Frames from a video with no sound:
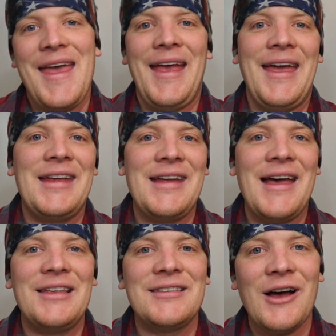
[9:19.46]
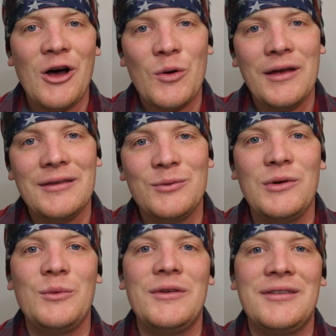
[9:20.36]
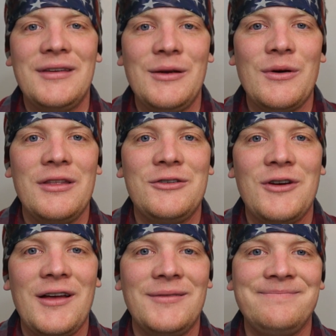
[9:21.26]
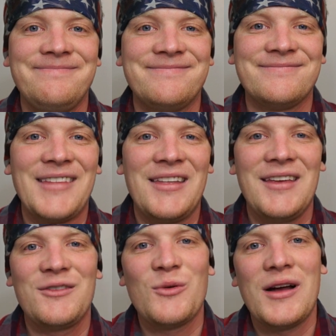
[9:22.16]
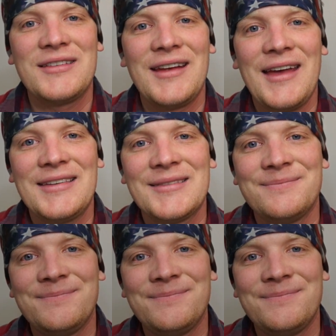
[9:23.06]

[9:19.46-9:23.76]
and as always, we will see you on the trail. Thanks for watching, guys.